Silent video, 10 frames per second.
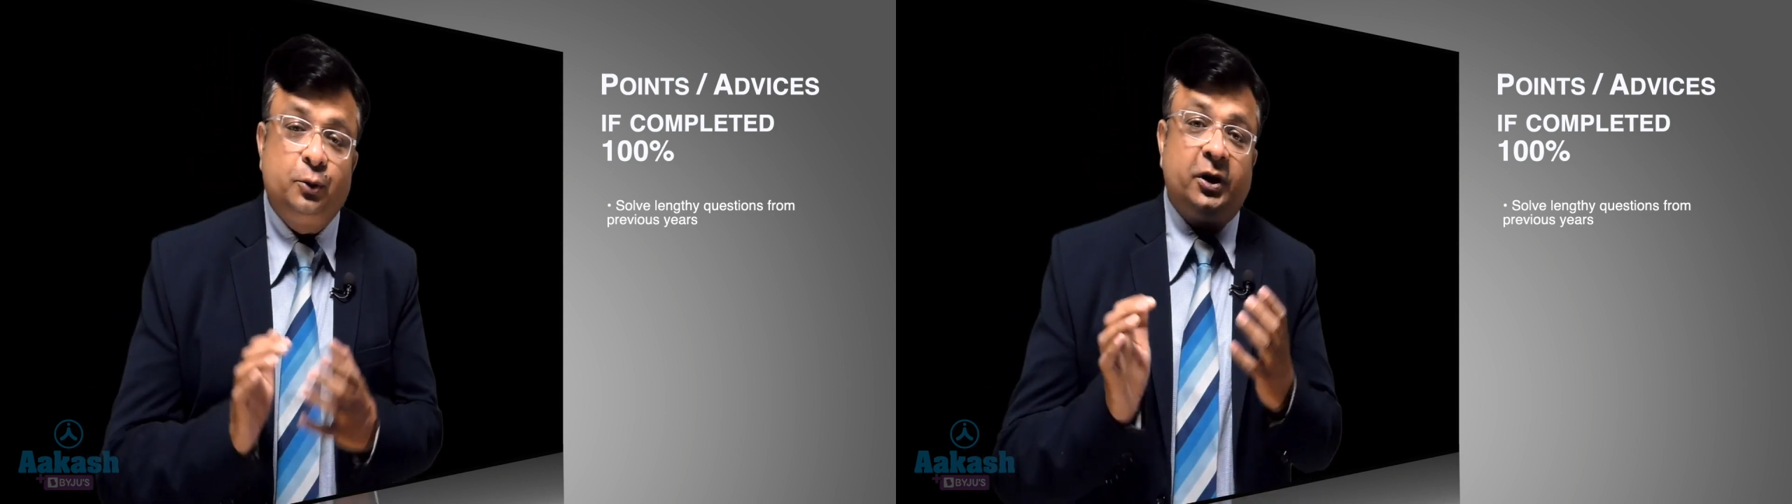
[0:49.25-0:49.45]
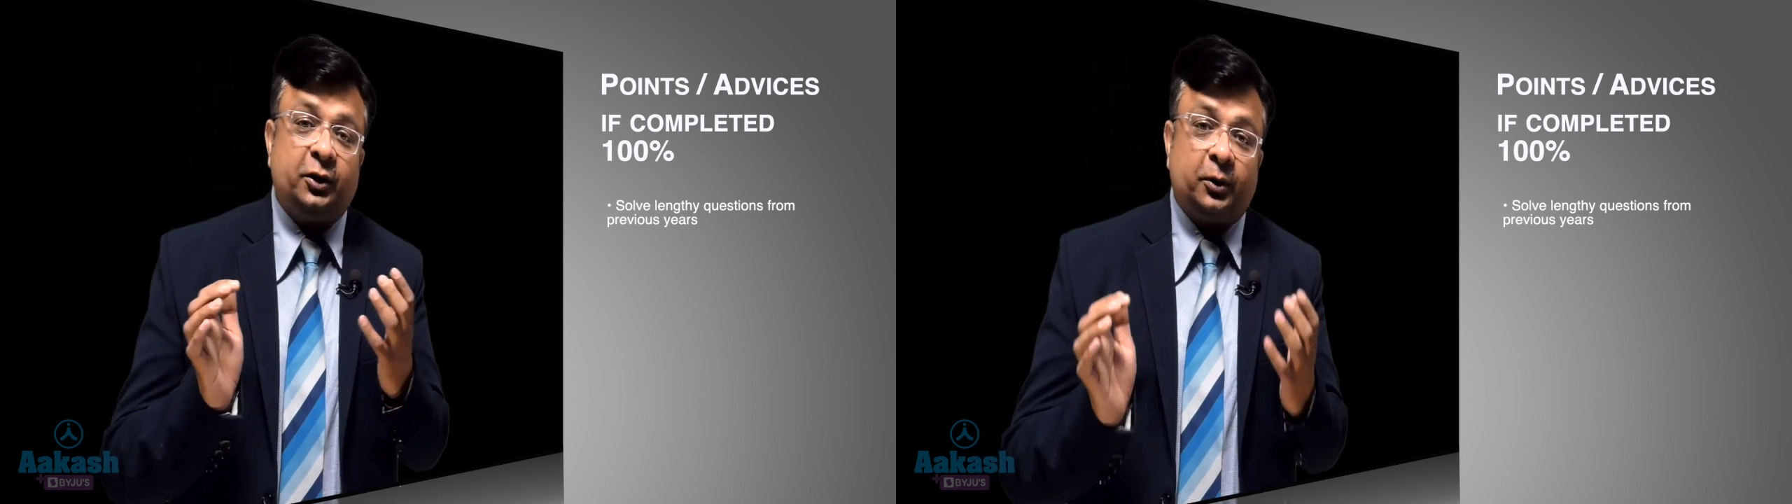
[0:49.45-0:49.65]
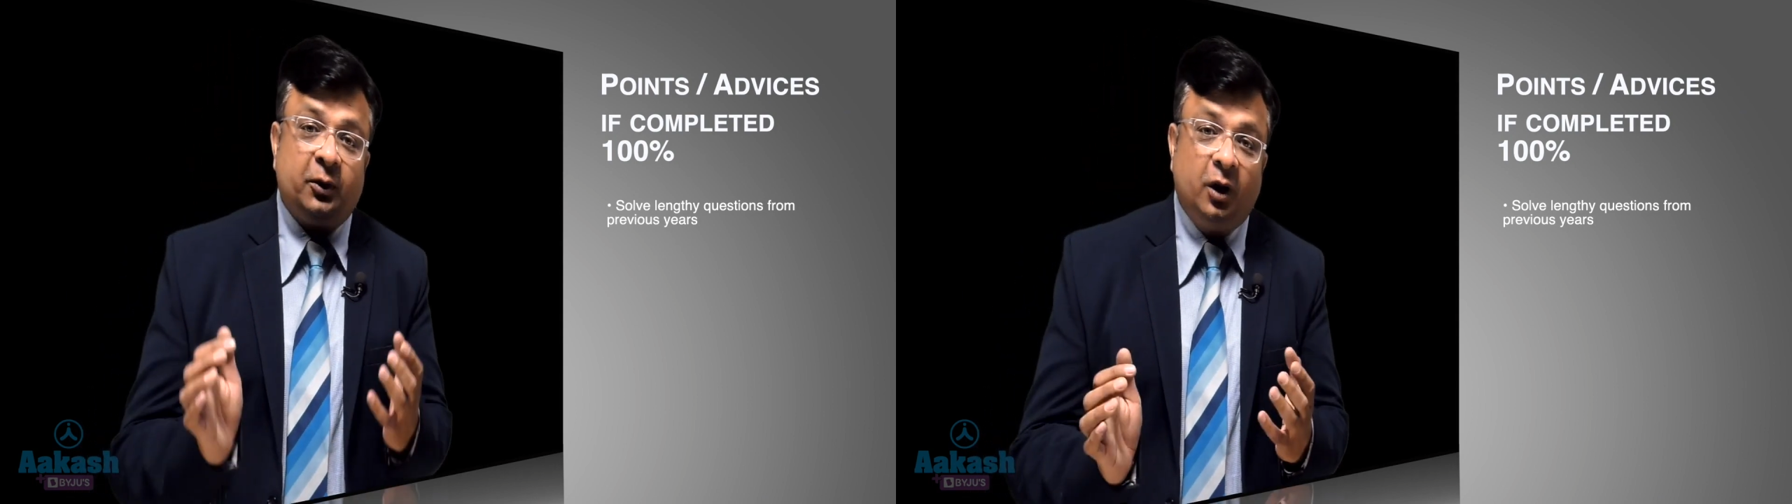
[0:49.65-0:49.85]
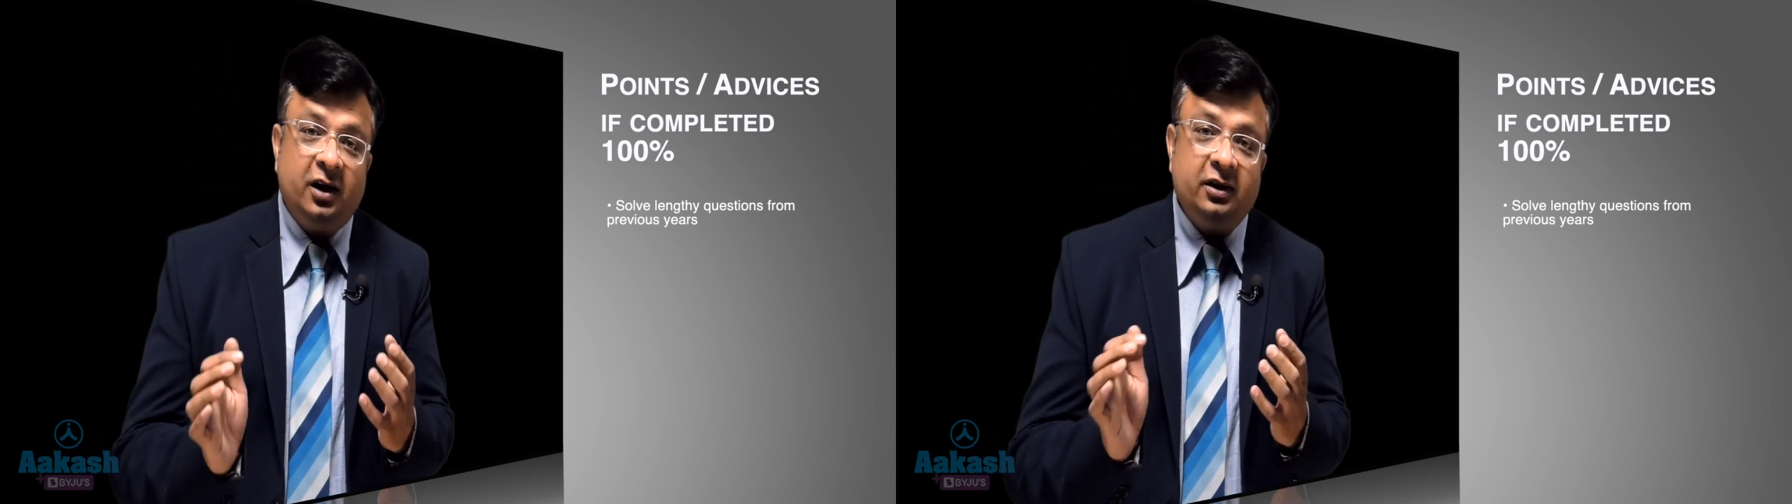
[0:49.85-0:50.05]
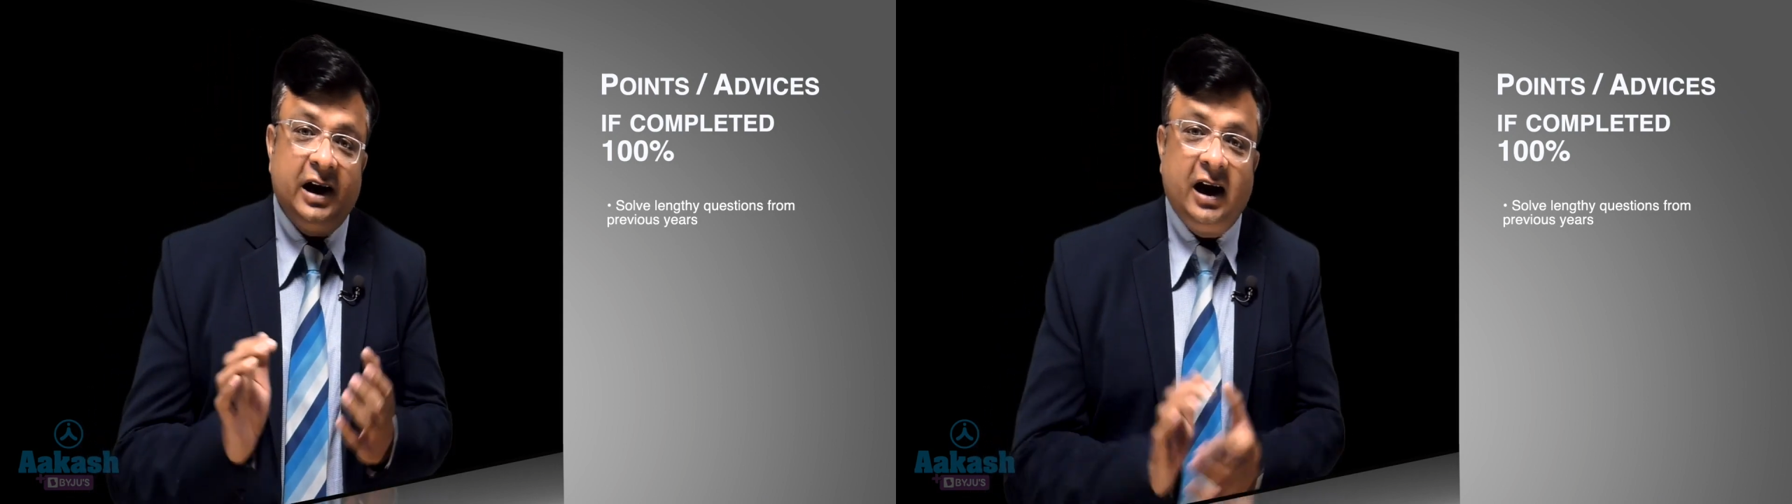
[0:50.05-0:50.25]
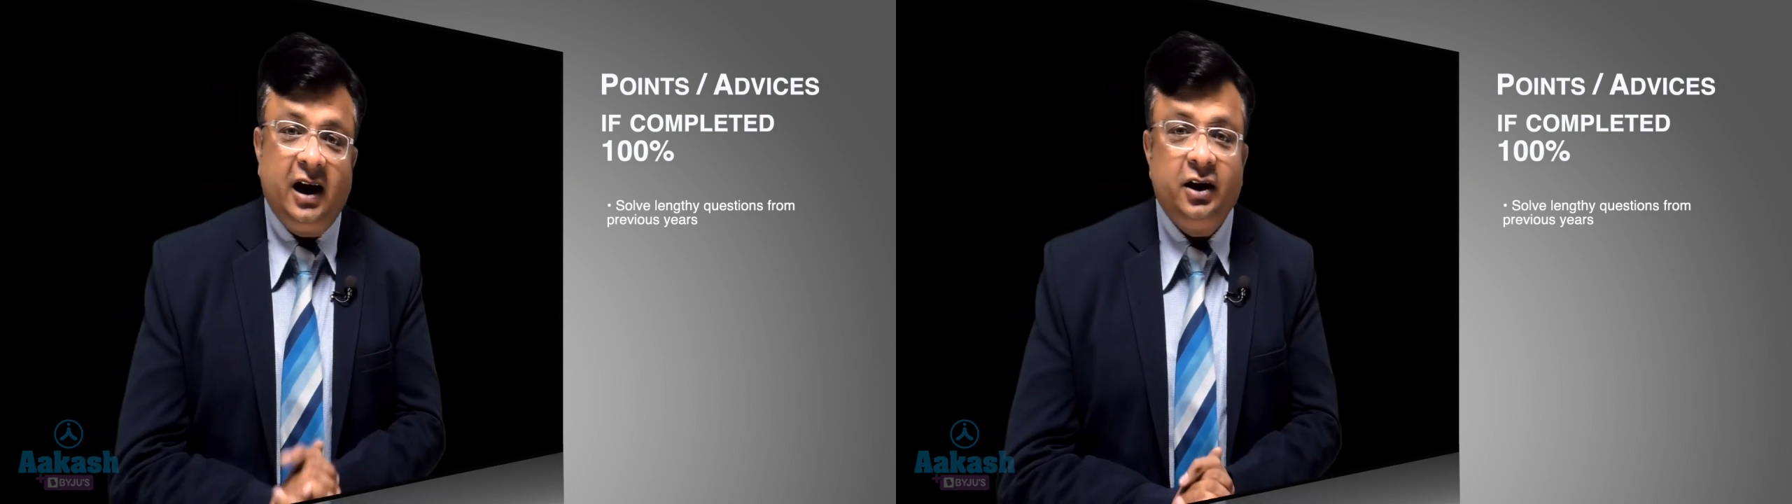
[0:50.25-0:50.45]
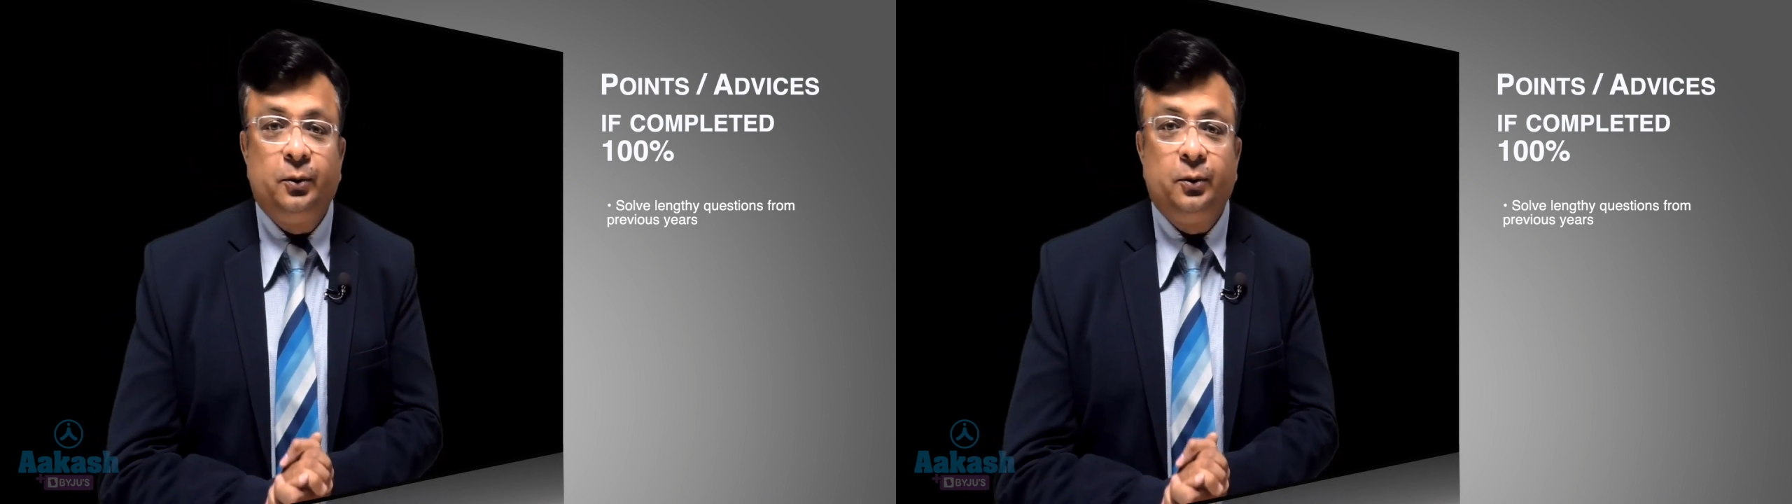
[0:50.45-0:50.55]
2021 and